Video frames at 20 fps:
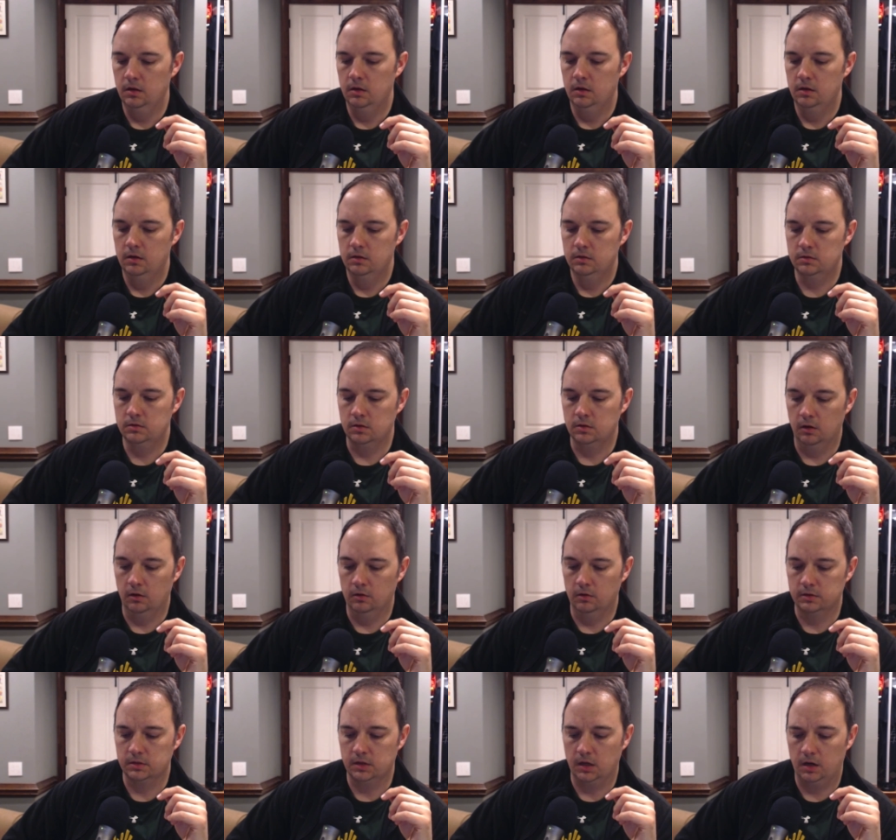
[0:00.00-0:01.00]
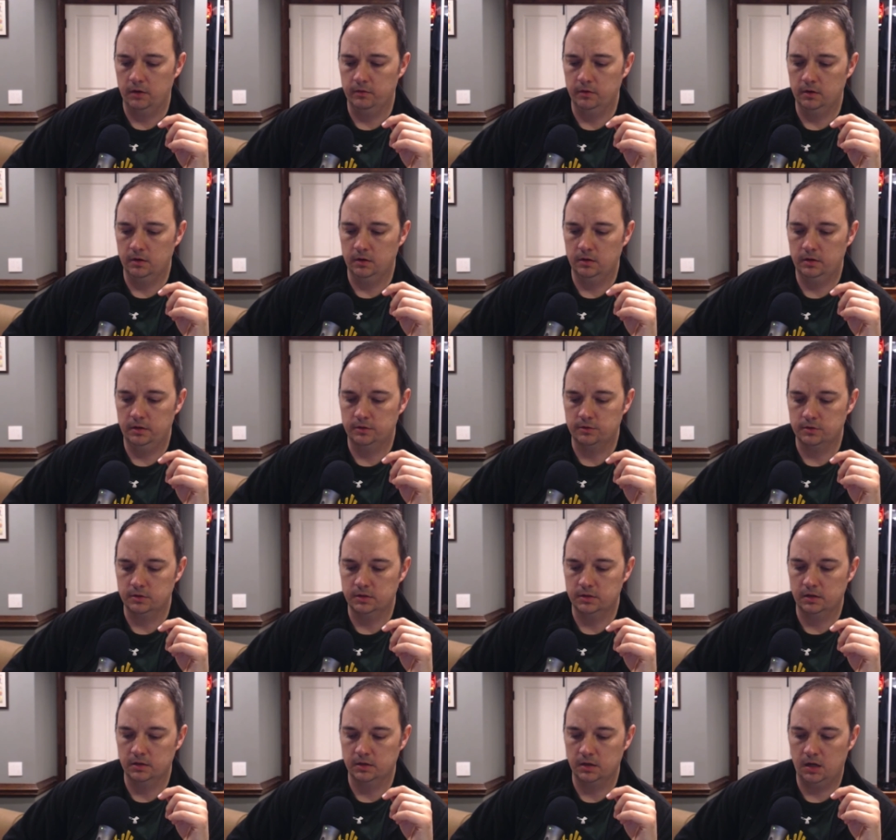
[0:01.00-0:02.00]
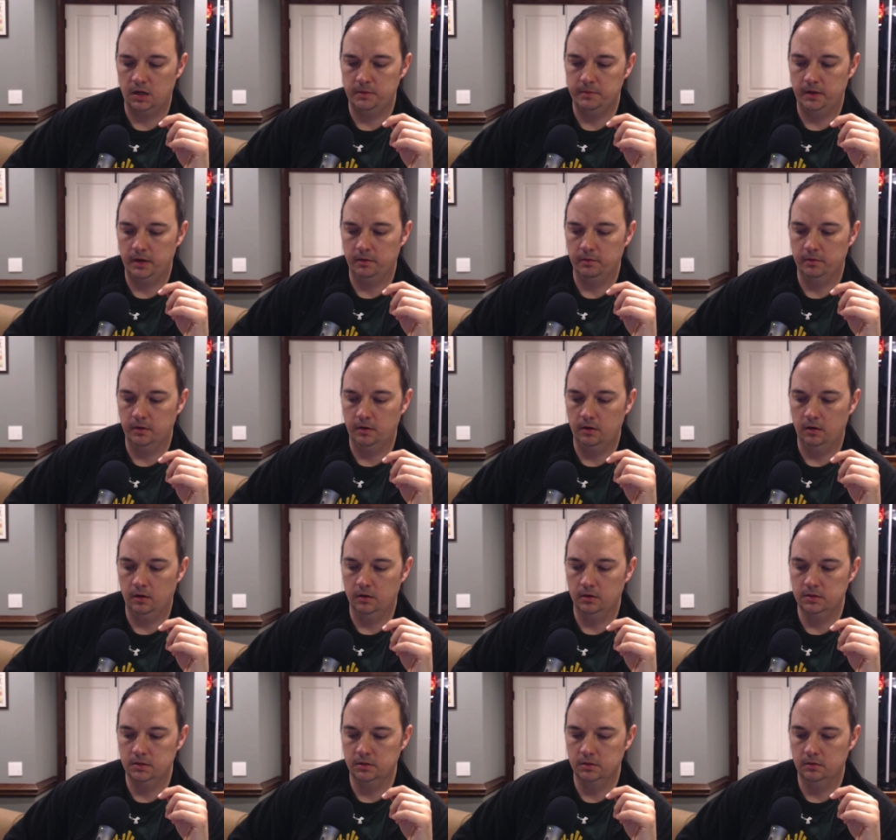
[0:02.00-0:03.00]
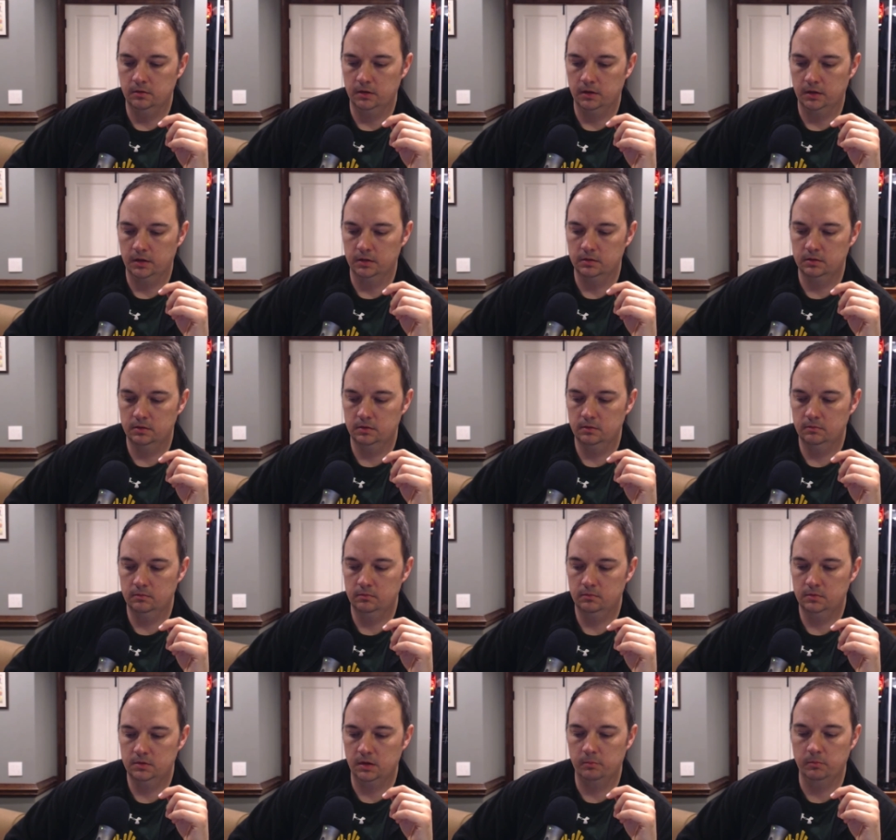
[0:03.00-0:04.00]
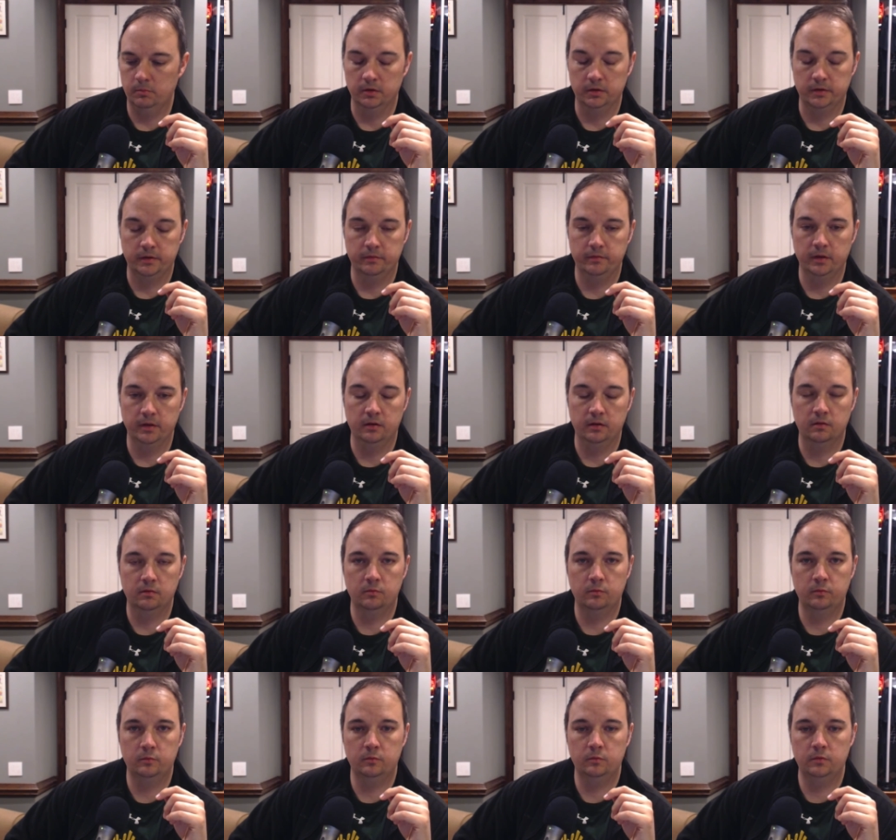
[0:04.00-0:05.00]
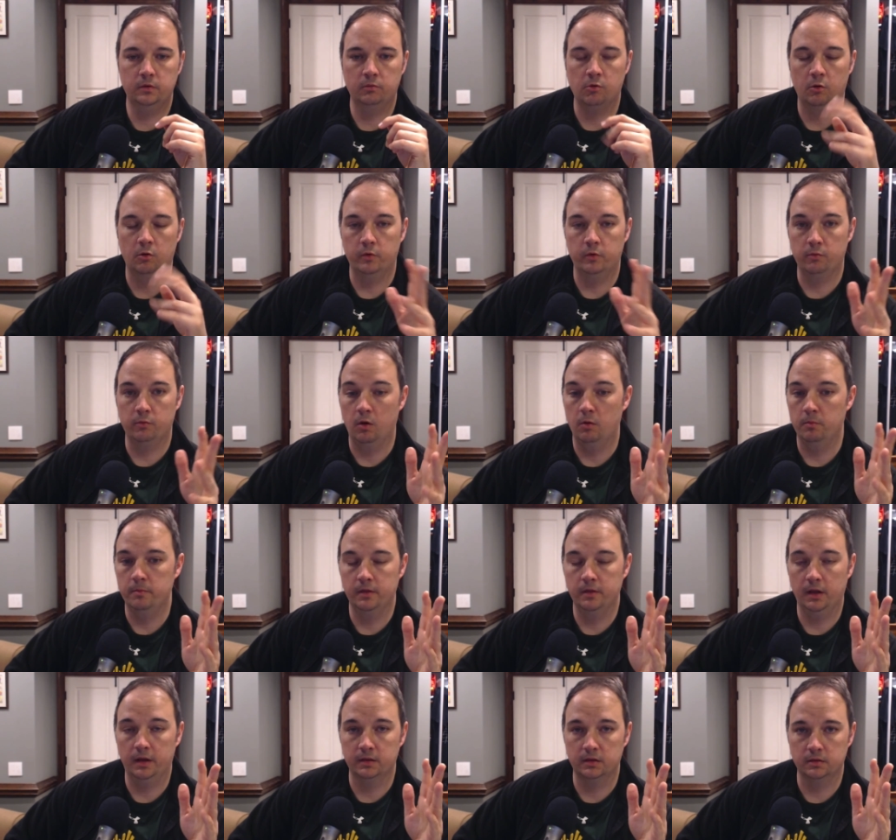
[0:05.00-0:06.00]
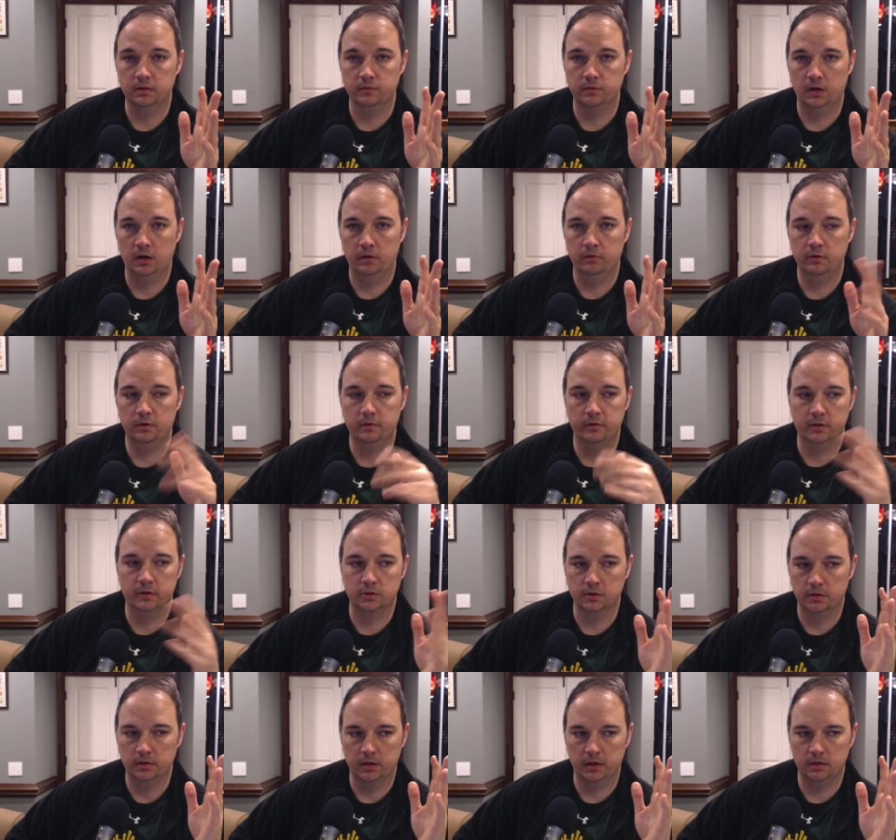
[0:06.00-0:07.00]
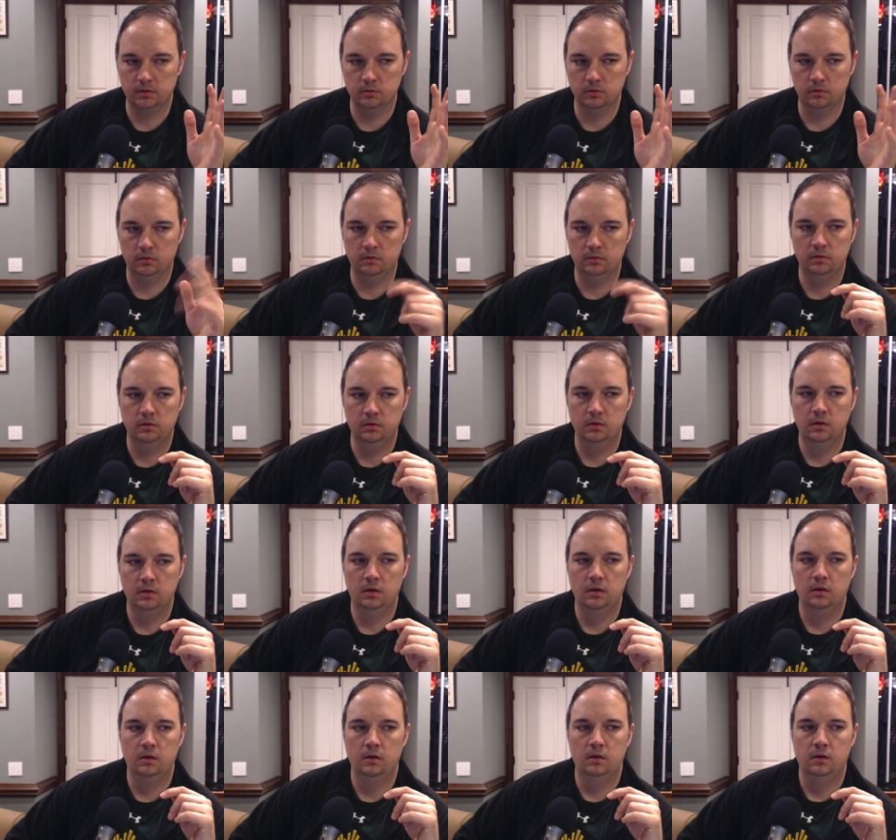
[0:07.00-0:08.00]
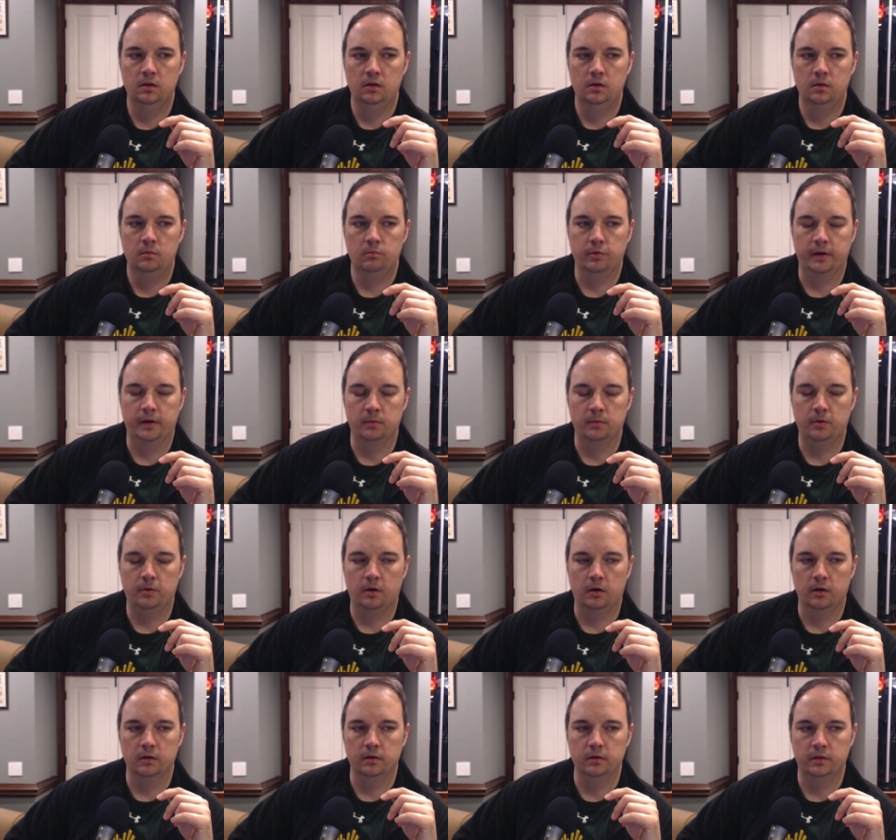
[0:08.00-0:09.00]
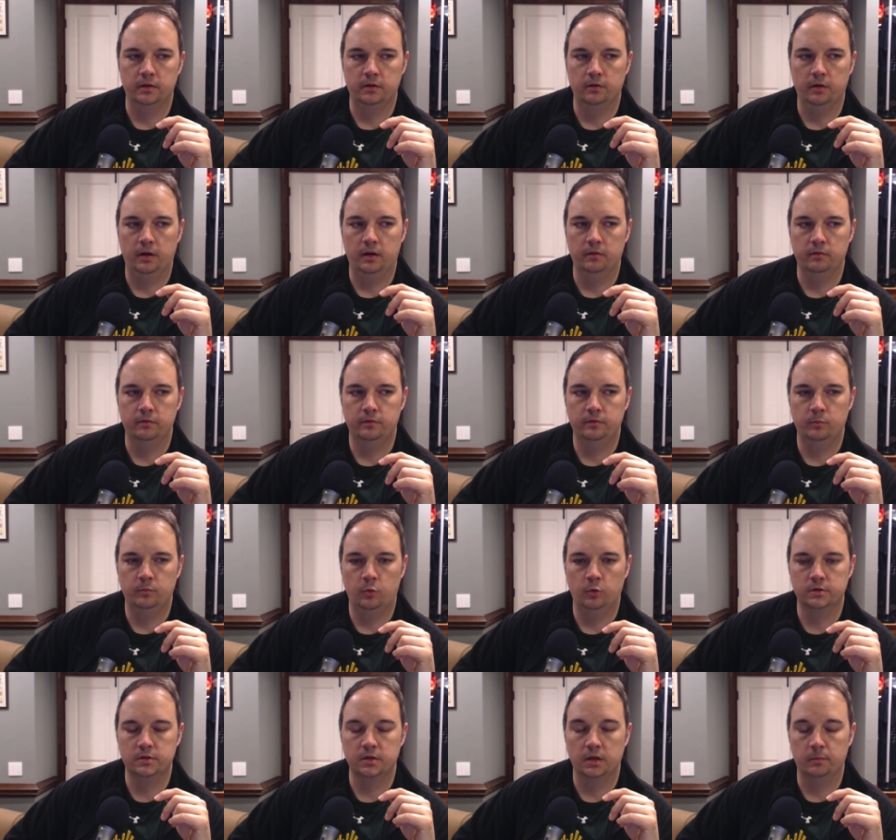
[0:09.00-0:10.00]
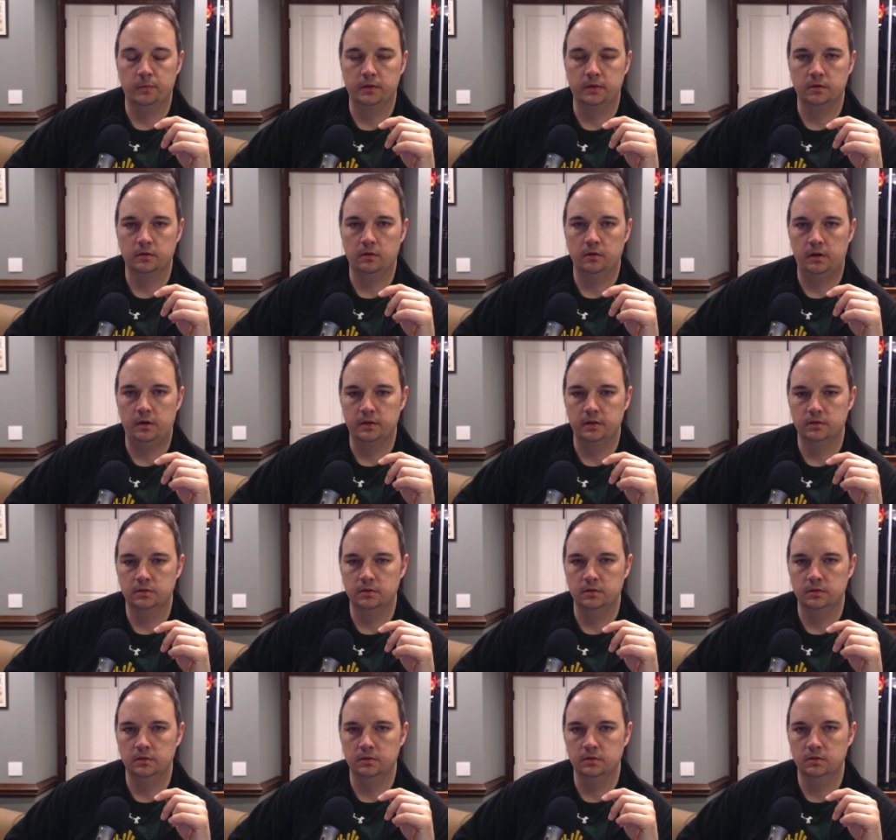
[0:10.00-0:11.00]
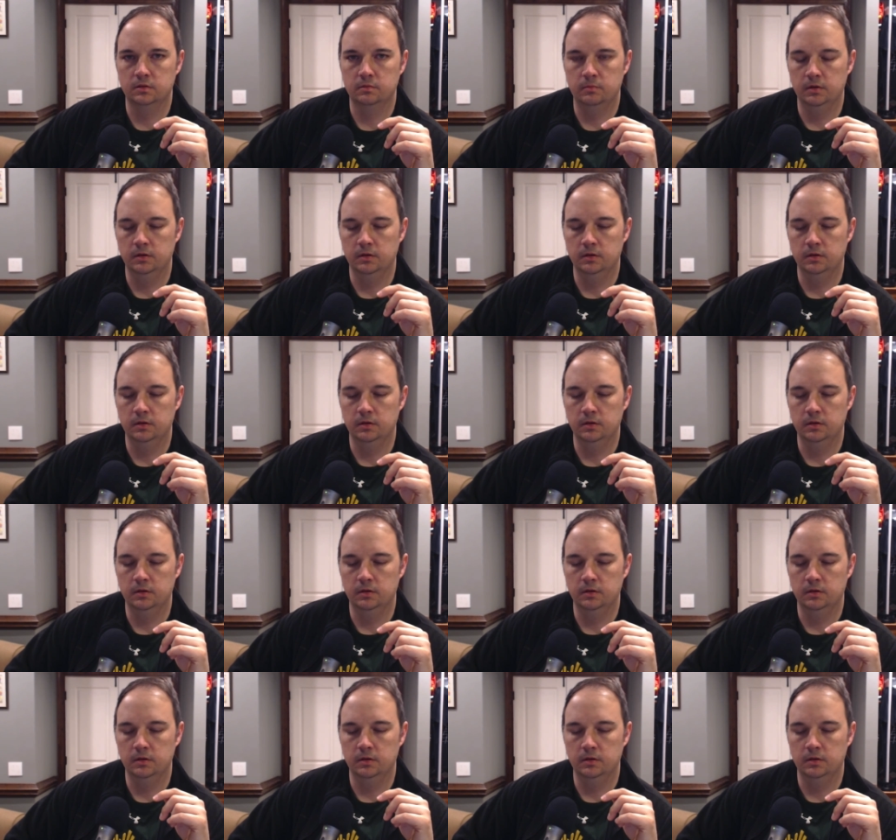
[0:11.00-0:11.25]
So it's kind of an interesting time in that regards, and I guess some believe that it won't be like this forever. Eventually things will break apart, and then you'll have more segmented audiences, but